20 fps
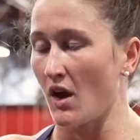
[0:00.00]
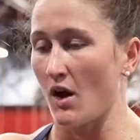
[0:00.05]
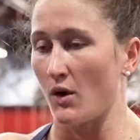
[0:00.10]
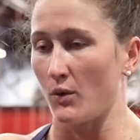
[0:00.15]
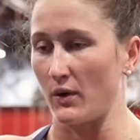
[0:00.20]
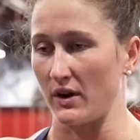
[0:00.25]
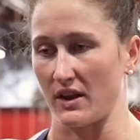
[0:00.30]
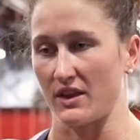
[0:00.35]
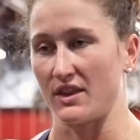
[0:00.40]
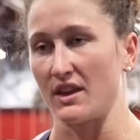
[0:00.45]

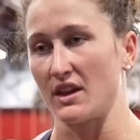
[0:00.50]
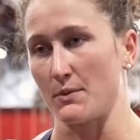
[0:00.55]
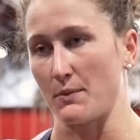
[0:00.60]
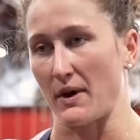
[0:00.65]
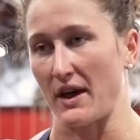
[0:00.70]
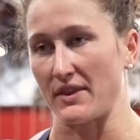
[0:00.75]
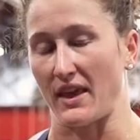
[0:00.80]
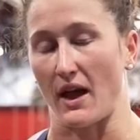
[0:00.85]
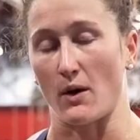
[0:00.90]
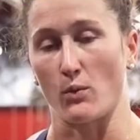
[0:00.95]
when I think
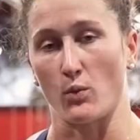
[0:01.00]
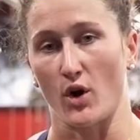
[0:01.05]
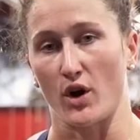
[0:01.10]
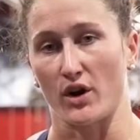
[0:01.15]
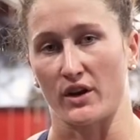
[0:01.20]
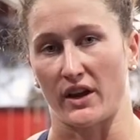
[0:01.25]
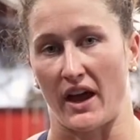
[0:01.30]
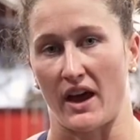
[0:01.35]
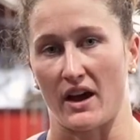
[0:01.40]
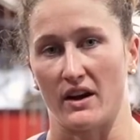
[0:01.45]
about that
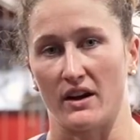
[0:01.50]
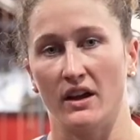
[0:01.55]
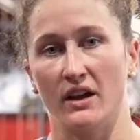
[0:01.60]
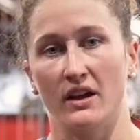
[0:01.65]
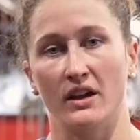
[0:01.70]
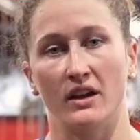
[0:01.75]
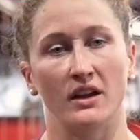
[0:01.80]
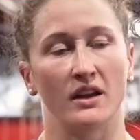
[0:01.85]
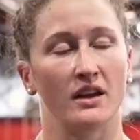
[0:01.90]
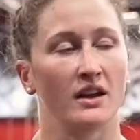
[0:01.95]
workout,
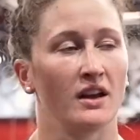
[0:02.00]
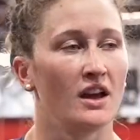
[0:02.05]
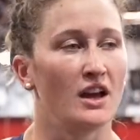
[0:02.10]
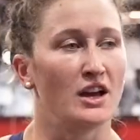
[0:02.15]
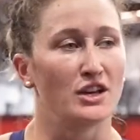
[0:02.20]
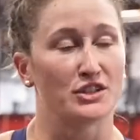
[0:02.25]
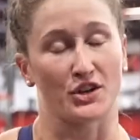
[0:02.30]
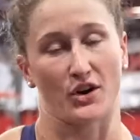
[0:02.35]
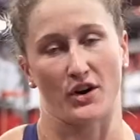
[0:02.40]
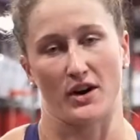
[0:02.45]

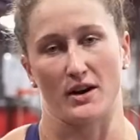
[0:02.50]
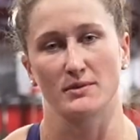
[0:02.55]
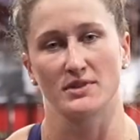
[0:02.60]
sorry,